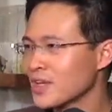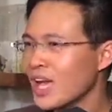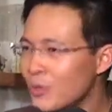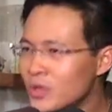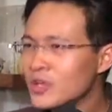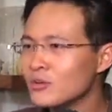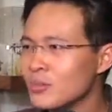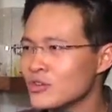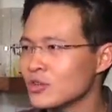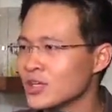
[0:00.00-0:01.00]
And we need to
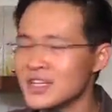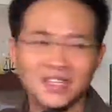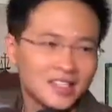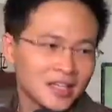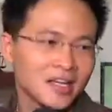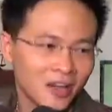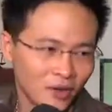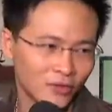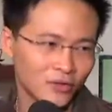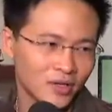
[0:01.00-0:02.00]
make sure that these are taken care
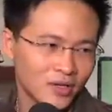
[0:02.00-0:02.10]
of.